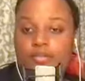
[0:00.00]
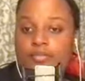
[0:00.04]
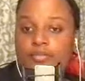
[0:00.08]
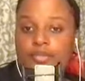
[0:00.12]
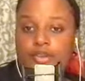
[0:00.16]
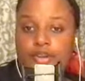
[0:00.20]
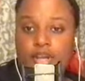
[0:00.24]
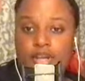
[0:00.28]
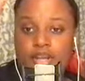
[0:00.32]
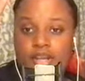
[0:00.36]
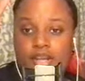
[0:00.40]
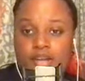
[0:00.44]

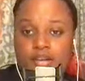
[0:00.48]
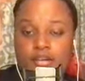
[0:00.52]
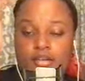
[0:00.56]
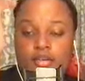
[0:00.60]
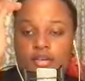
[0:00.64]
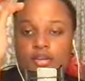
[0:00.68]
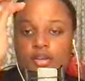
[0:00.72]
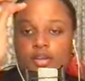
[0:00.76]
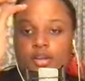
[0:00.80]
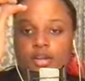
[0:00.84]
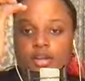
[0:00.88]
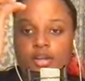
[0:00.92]
You
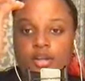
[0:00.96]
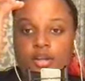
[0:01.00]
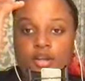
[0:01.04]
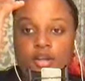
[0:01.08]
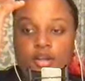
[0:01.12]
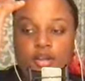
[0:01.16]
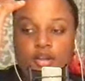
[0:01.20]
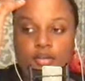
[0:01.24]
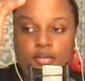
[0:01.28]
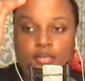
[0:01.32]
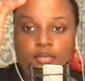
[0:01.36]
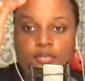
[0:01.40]
can
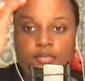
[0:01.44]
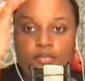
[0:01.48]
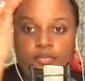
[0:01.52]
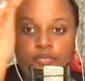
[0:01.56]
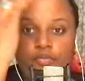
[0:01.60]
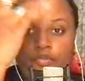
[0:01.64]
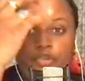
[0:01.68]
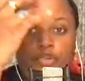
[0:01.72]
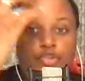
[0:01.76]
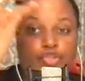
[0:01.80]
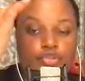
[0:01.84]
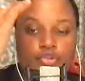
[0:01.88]

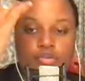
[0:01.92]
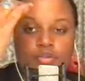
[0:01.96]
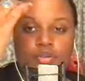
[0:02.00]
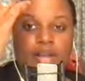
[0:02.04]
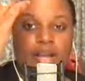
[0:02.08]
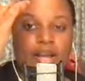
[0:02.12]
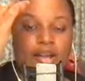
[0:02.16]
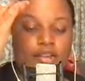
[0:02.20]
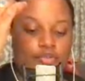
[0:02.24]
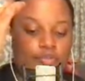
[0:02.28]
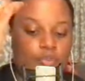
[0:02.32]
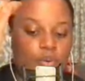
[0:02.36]

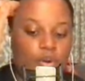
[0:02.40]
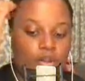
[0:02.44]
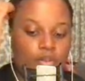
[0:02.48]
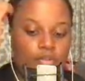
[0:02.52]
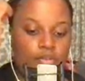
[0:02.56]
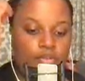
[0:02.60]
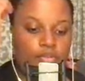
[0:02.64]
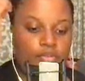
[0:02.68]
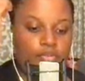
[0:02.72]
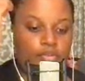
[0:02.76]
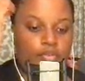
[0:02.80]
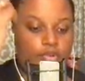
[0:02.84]
visualize
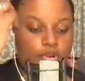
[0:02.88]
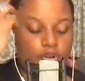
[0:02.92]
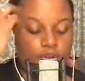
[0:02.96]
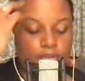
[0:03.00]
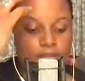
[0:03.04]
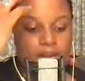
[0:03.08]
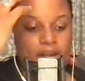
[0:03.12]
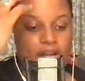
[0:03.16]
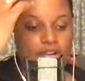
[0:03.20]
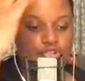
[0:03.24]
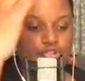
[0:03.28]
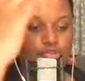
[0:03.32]
one or
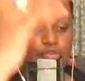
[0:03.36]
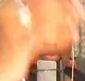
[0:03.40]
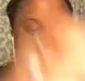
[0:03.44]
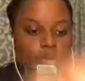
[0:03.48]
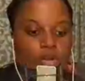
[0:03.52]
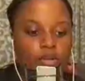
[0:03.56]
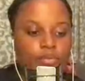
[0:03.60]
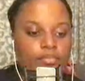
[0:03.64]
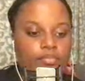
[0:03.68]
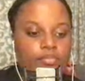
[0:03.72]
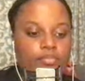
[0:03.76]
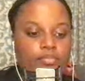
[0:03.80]
imagine
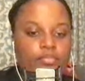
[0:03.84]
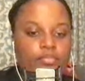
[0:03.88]
one.